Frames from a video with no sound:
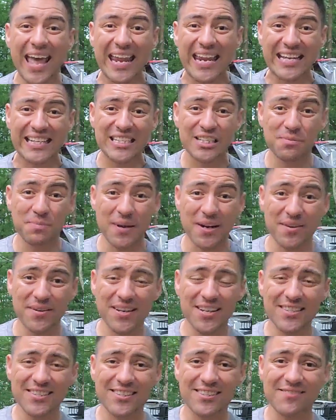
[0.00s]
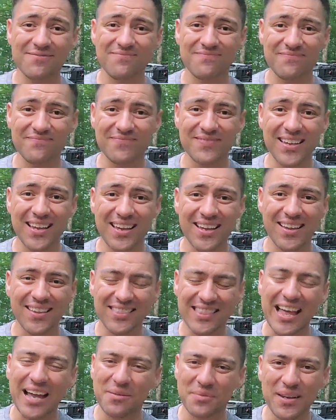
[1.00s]
an experience
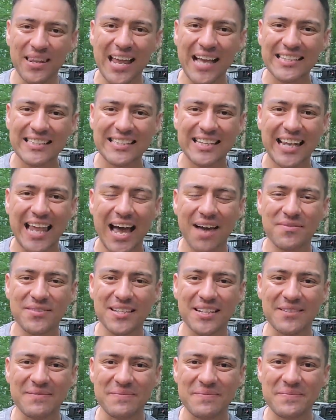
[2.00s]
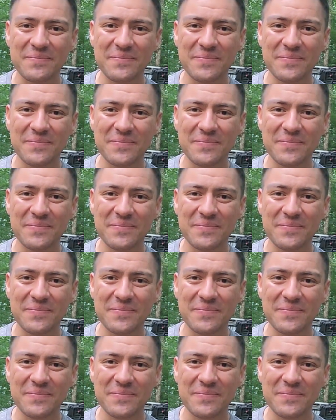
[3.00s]
that will last a lifetime.